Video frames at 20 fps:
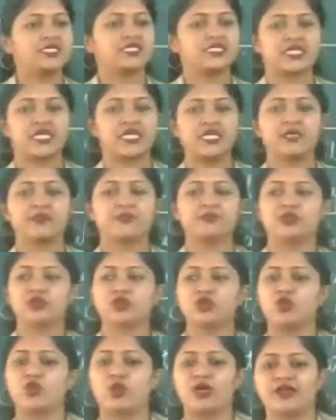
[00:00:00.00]
sleep,
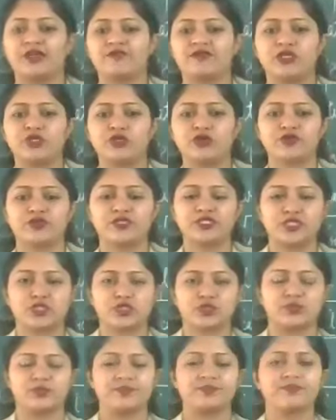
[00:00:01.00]
do whatever you wish to.